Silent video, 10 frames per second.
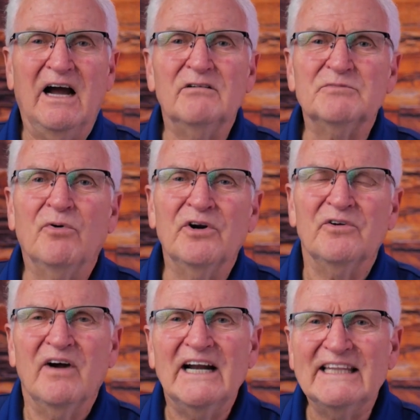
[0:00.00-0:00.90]
was born
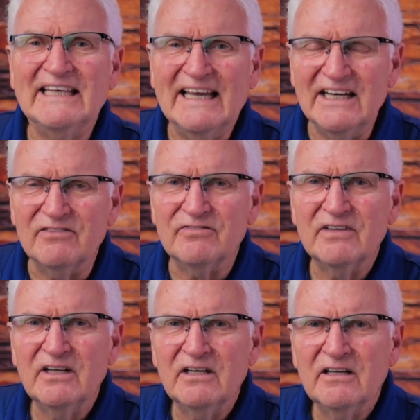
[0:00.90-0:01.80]
right at the end of
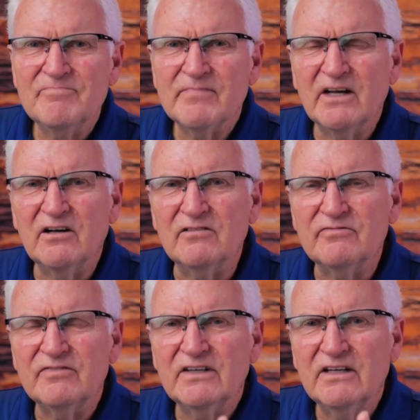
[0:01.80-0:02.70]

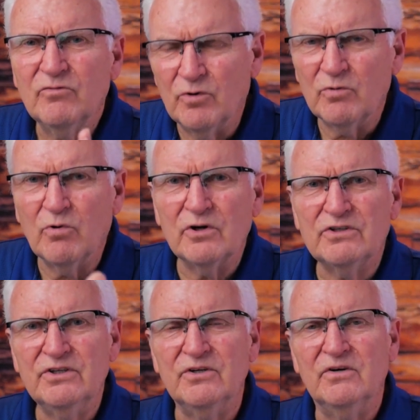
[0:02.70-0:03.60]
World War
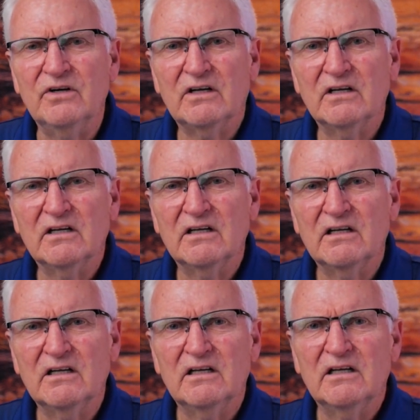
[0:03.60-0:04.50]
II.
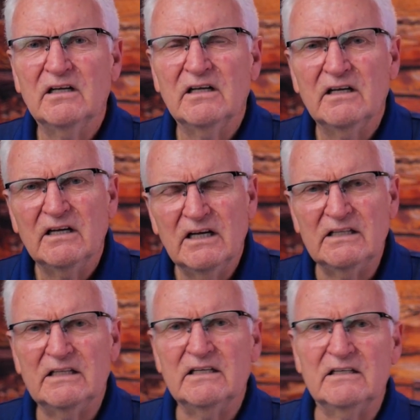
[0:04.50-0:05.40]
And
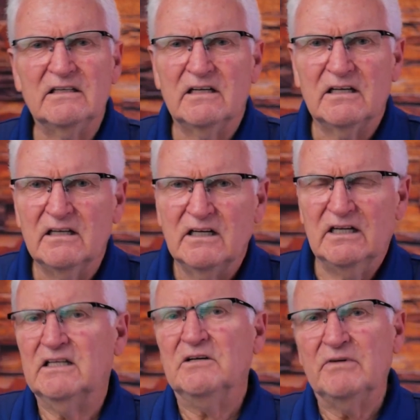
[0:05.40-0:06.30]
then
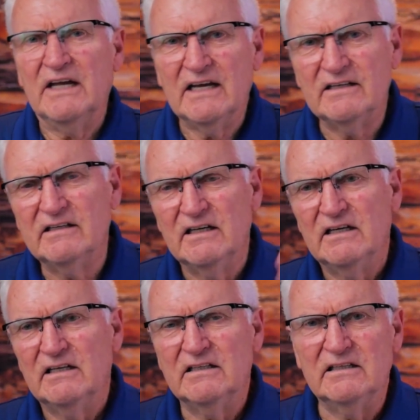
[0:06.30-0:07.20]
we had
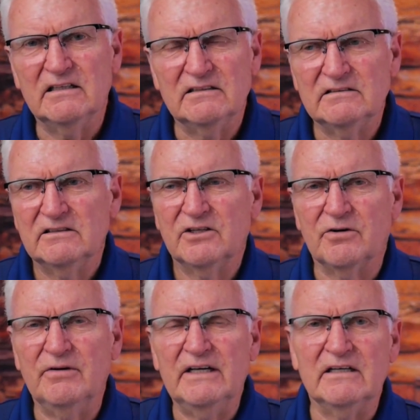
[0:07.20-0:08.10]
the
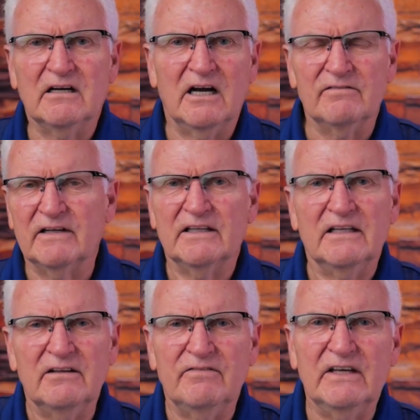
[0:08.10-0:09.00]
Korean conflict and then
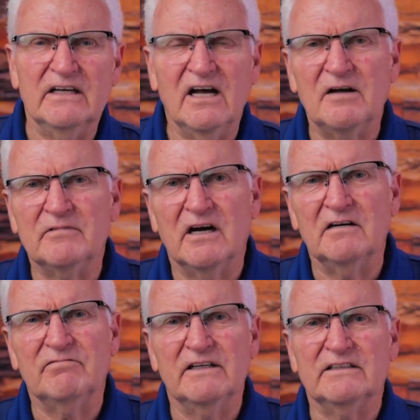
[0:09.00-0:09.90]
the Vietnam
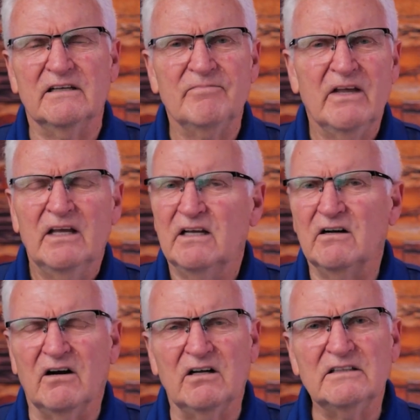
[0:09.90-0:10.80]
conflict and
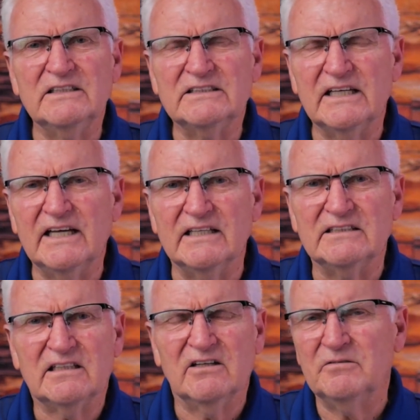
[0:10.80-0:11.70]
all these things.
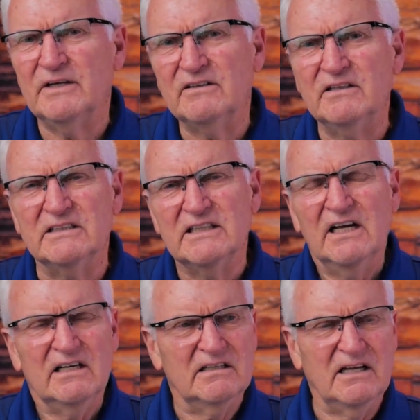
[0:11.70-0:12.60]
Oh my goodness.
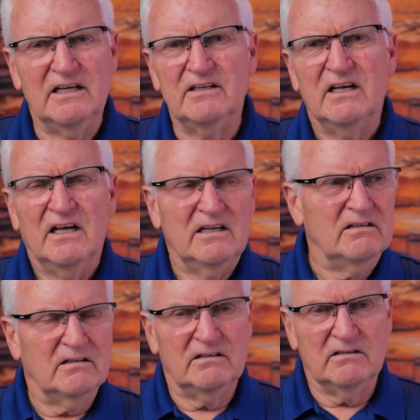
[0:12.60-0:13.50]
And
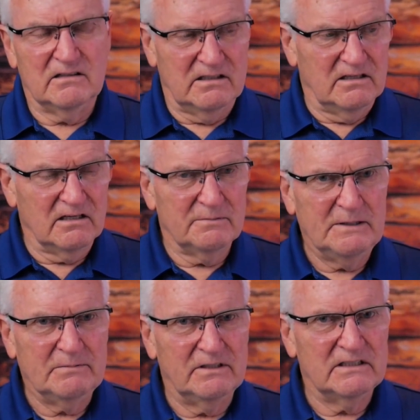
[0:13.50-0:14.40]
you look at younger
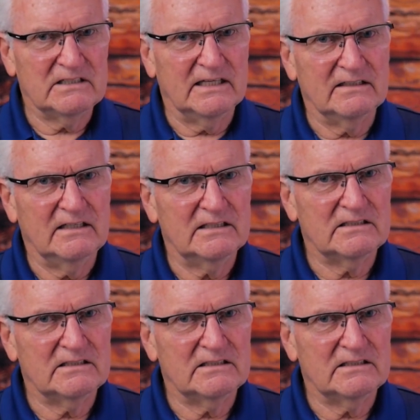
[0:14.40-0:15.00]
people and it's like, that